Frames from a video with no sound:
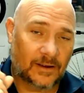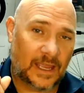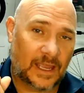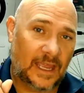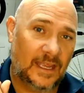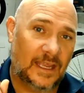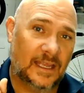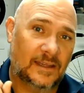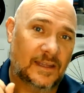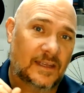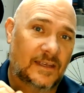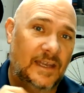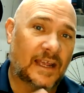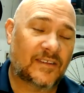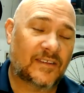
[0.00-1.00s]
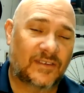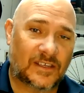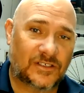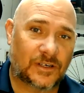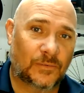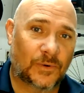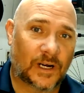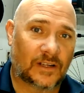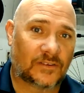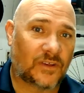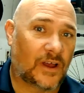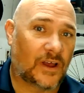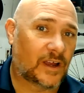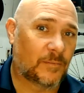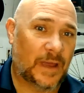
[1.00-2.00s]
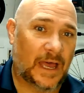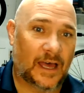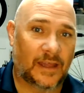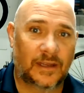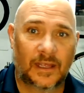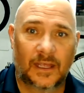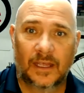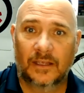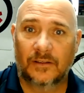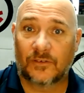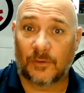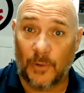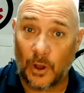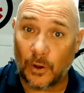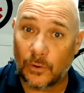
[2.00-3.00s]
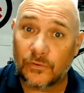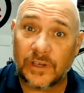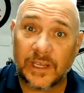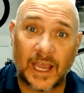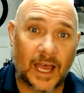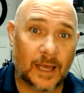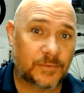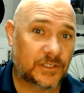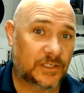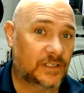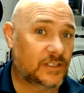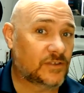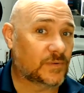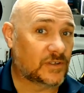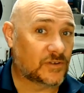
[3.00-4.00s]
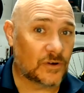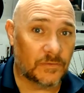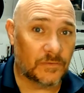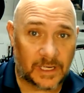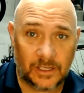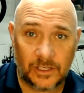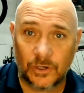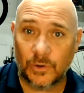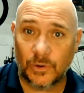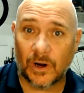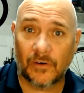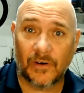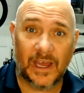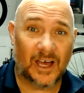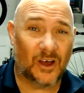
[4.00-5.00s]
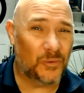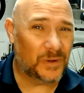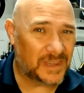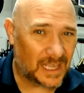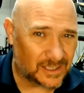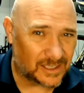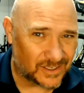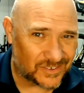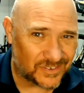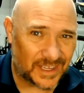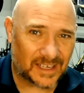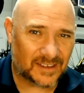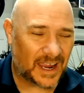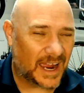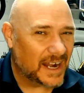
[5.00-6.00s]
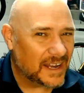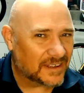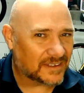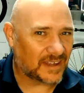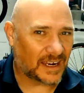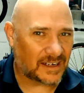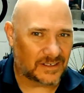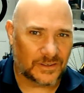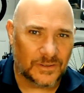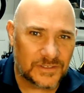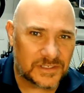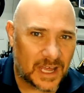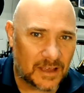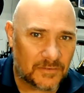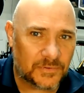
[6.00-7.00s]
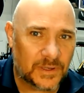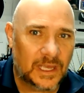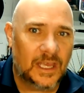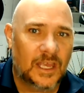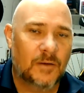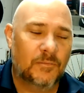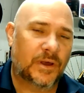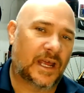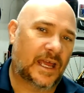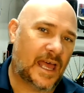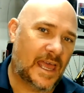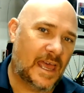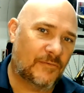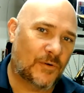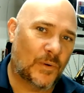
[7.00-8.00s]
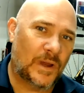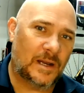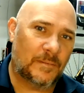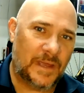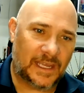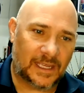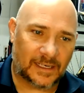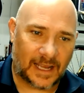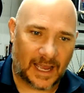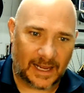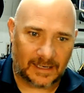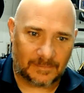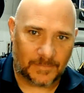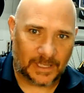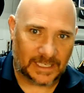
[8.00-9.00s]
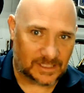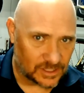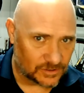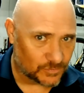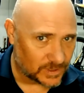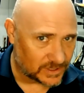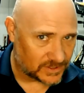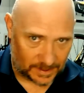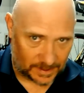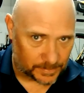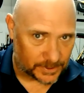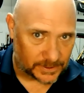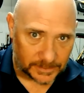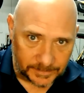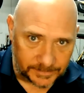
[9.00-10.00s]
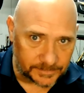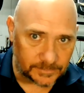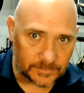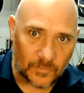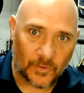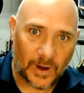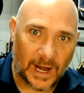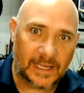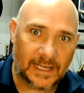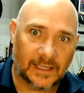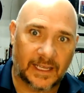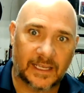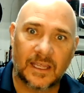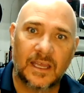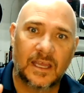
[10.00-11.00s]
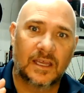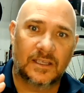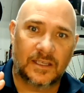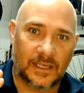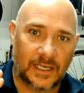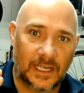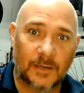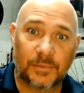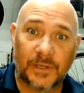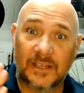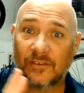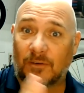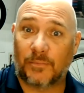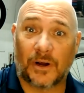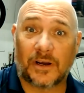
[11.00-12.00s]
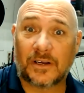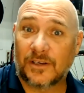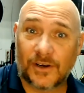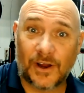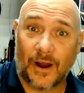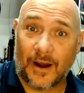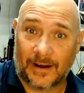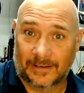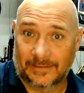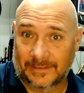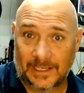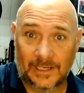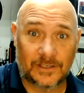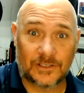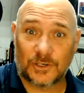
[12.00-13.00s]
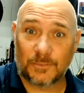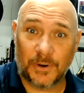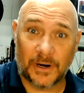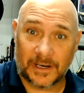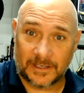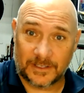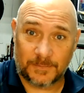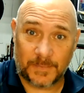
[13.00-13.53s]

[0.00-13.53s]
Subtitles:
Okay, in the next session, we're going to talk about some hosting options, reserving a URL, what that looks like, kind of the technical stuff. But I have a way to make it kind of like just real simple, right? Like you need a place to park your car. Here's your parking